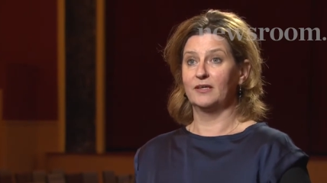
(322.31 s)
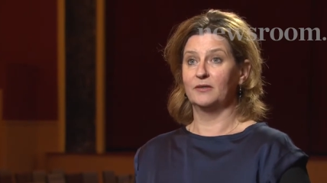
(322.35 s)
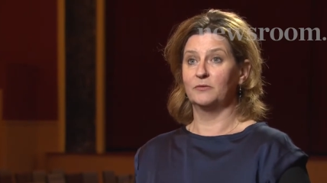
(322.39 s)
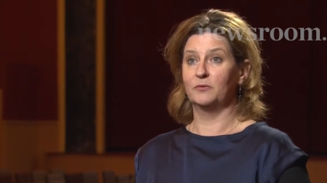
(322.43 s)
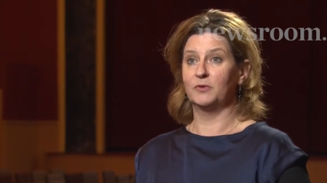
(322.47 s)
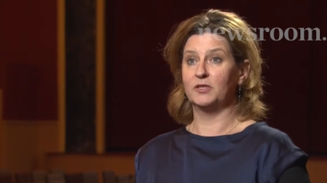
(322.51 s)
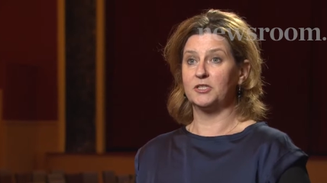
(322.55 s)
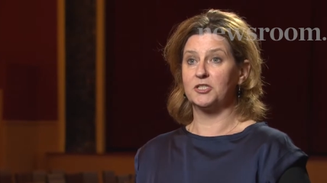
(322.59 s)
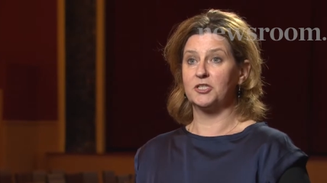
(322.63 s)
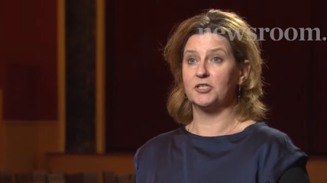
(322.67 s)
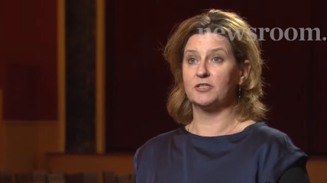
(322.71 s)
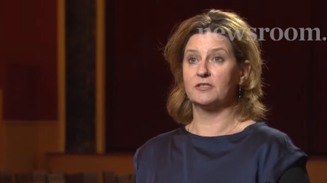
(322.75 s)

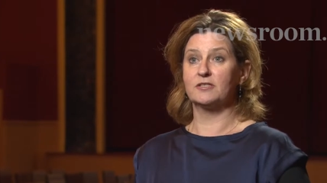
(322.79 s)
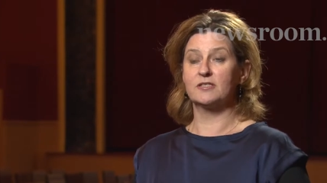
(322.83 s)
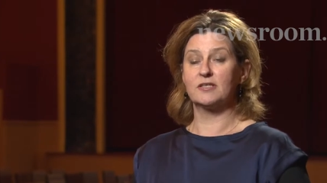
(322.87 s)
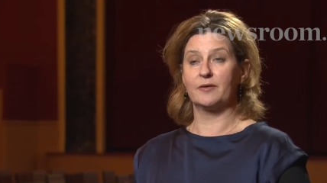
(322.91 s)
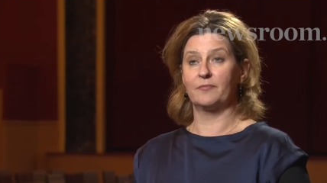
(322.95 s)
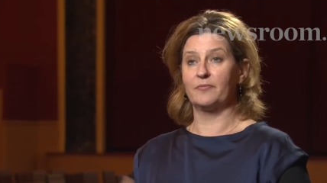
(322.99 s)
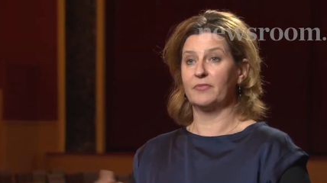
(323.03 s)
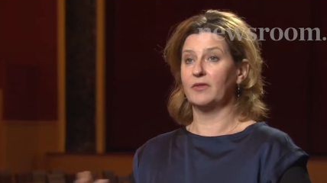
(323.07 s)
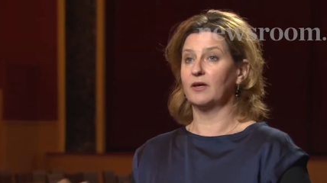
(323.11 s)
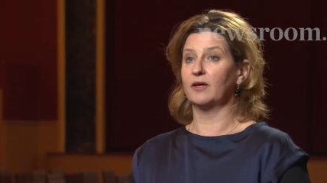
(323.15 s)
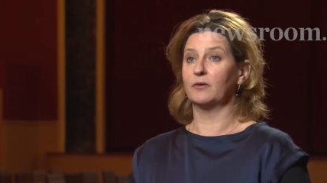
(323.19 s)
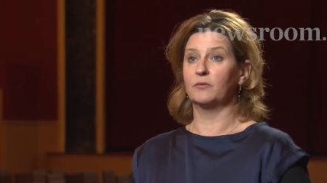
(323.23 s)
which is
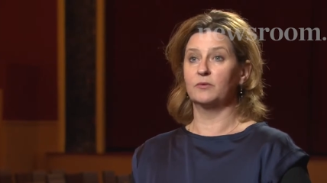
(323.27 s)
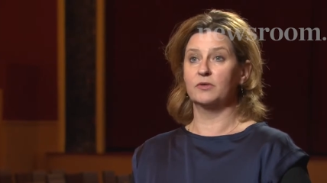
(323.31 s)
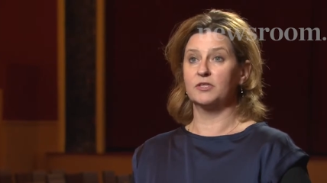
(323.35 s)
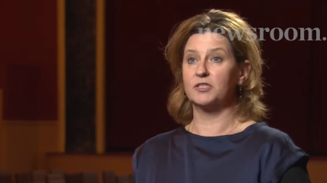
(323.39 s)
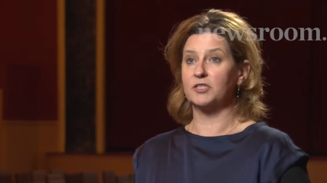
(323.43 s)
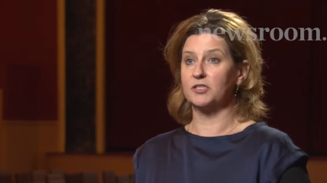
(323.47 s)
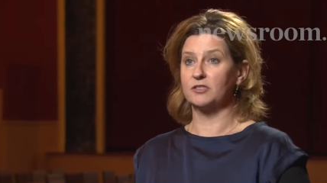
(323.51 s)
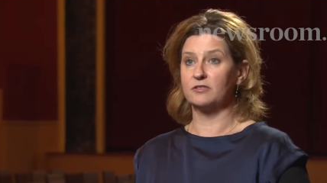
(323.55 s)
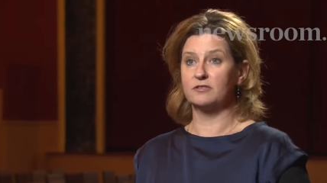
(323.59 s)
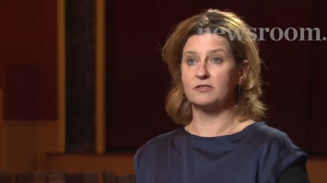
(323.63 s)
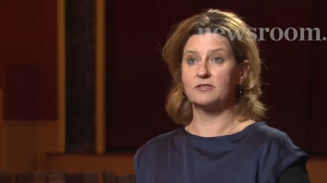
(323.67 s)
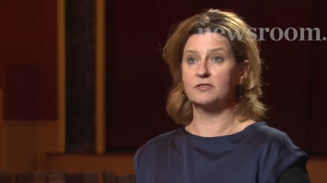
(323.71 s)
something
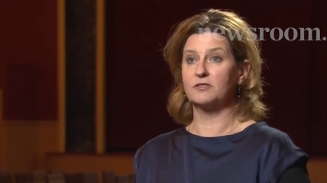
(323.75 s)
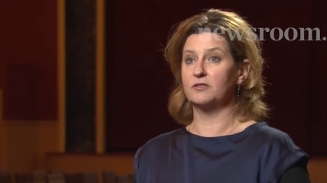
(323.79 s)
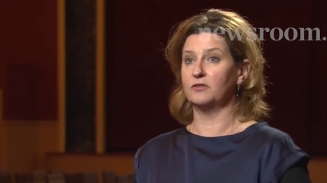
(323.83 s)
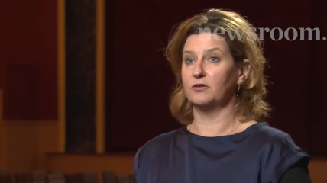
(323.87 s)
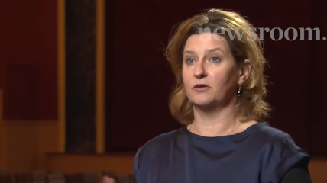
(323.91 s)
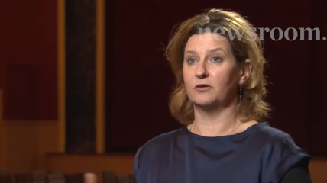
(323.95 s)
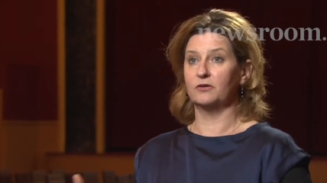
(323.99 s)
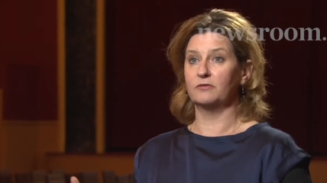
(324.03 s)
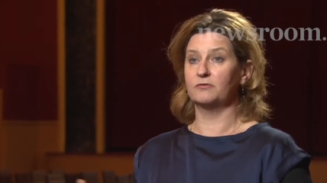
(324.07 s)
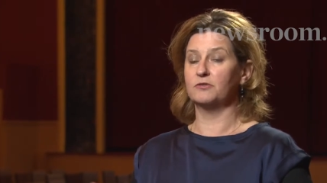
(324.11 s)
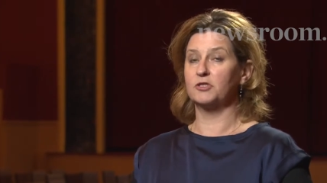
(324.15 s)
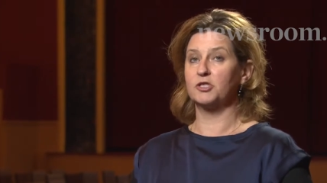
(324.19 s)
which is you
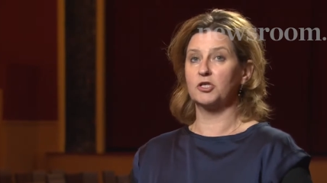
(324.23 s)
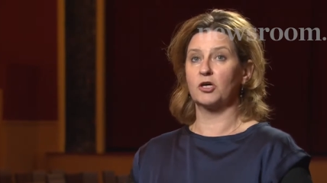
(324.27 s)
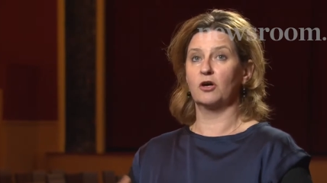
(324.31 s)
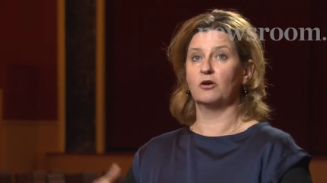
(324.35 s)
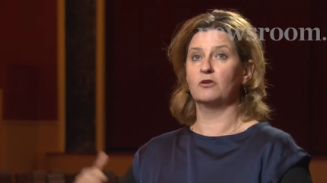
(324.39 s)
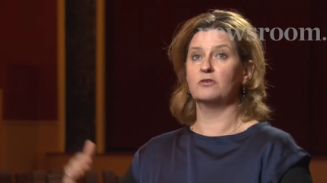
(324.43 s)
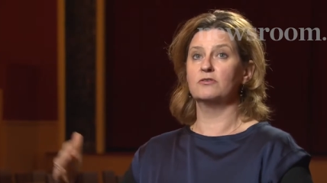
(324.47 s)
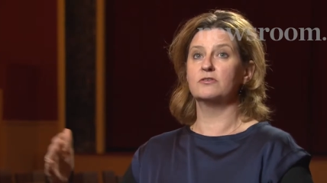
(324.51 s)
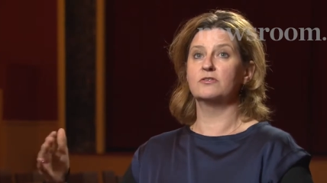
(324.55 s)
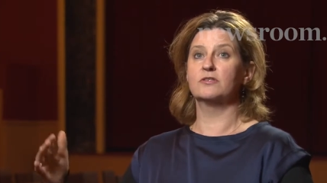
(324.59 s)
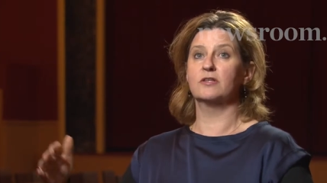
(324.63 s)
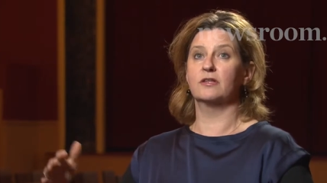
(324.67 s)
know
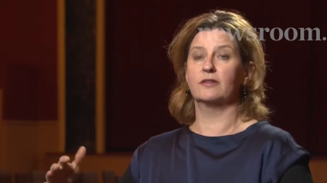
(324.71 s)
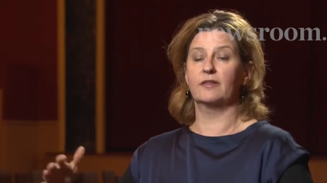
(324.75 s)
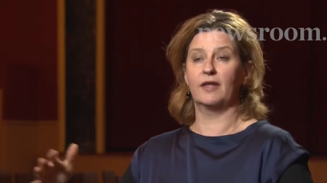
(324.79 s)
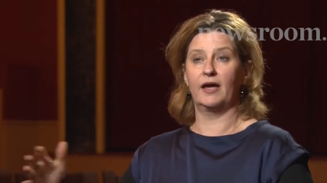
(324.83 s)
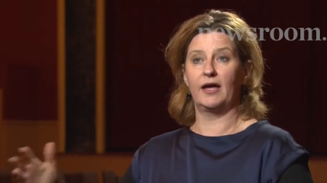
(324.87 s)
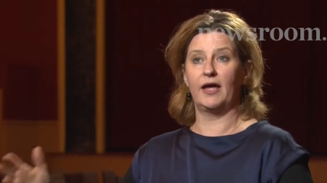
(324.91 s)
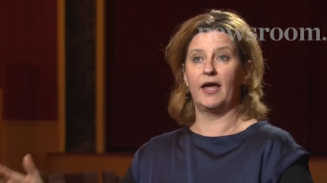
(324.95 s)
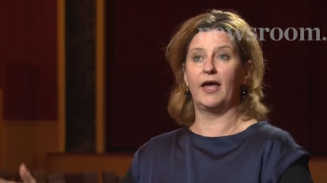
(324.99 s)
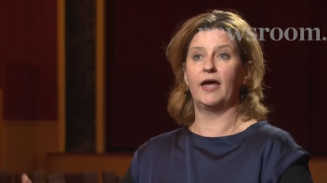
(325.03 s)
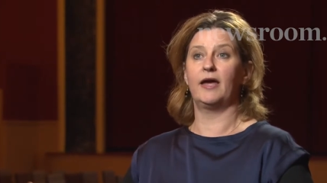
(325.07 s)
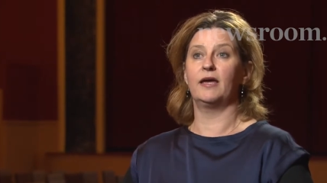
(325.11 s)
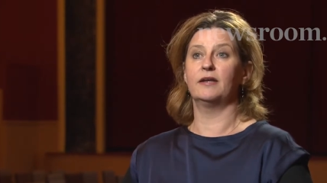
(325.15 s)
shows that
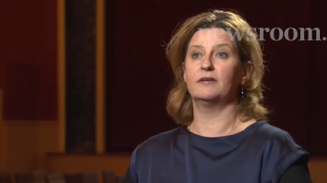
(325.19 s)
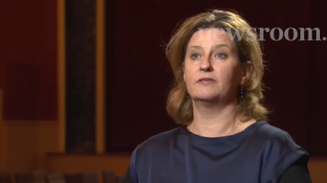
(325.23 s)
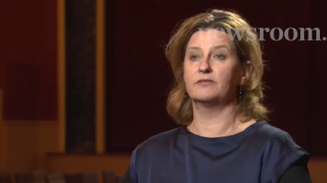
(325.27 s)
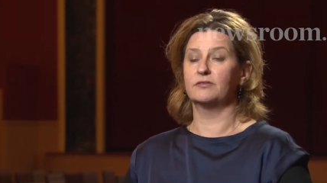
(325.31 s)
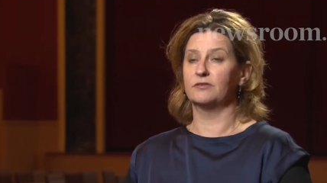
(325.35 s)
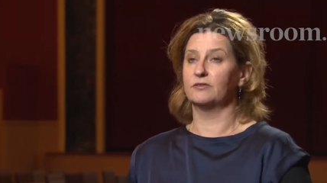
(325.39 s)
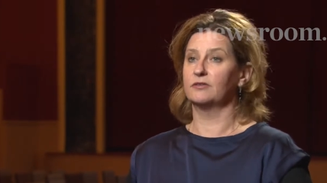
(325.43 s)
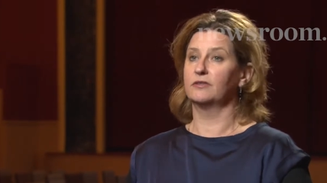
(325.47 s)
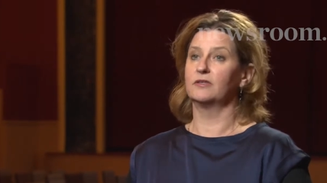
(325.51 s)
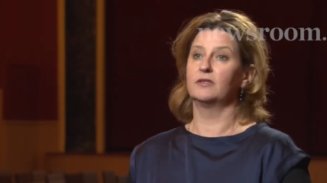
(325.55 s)
they had